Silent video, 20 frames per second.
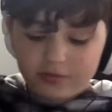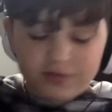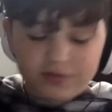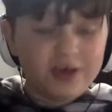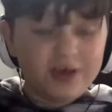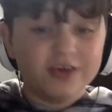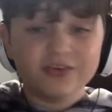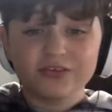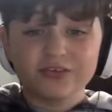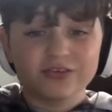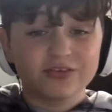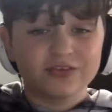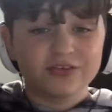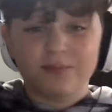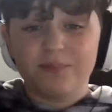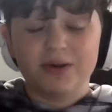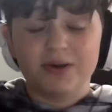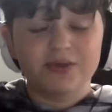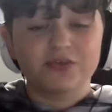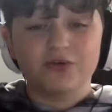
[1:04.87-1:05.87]
This is the
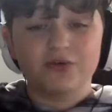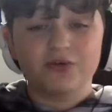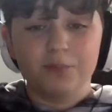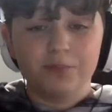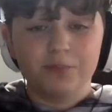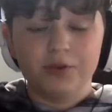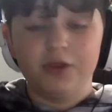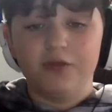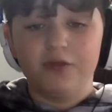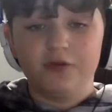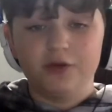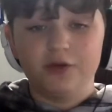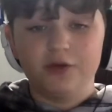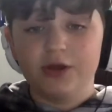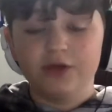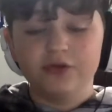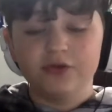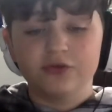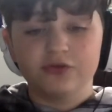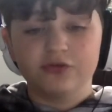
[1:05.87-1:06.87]
best company there
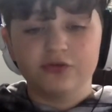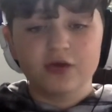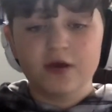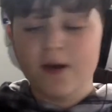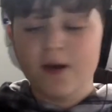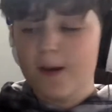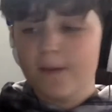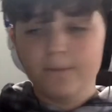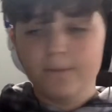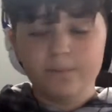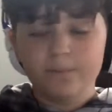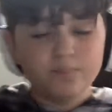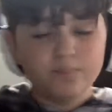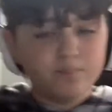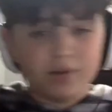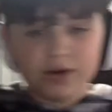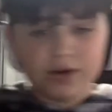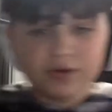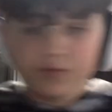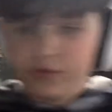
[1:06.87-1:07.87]
is.
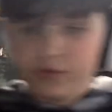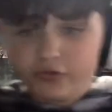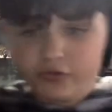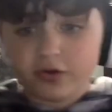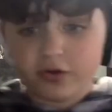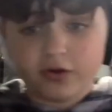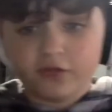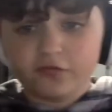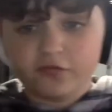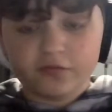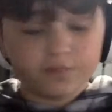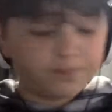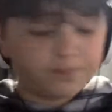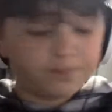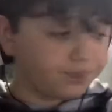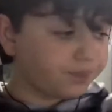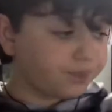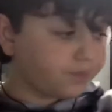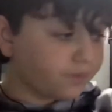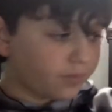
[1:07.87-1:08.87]
Better than Scuff.
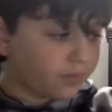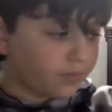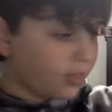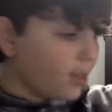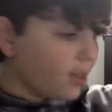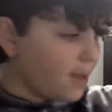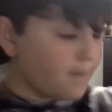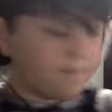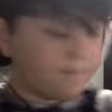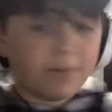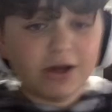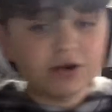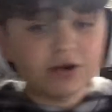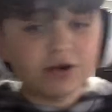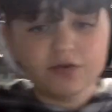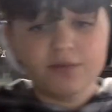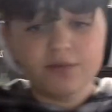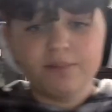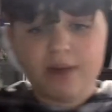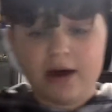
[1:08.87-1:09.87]
Better
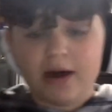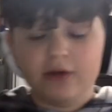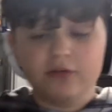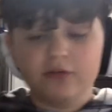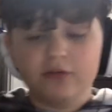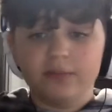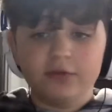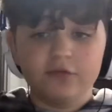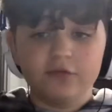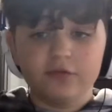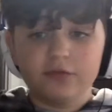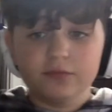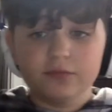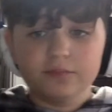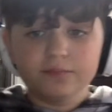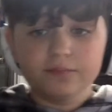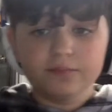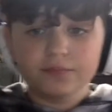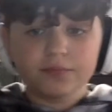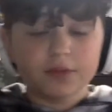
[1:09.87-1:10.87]
than Battle
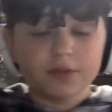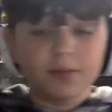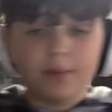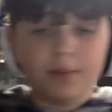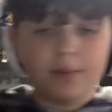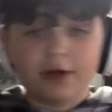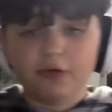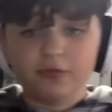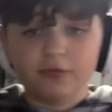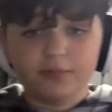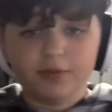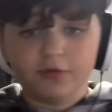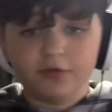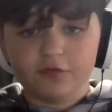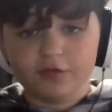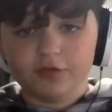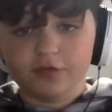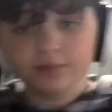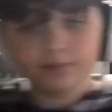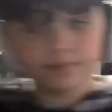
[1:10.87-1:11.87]
Beaver.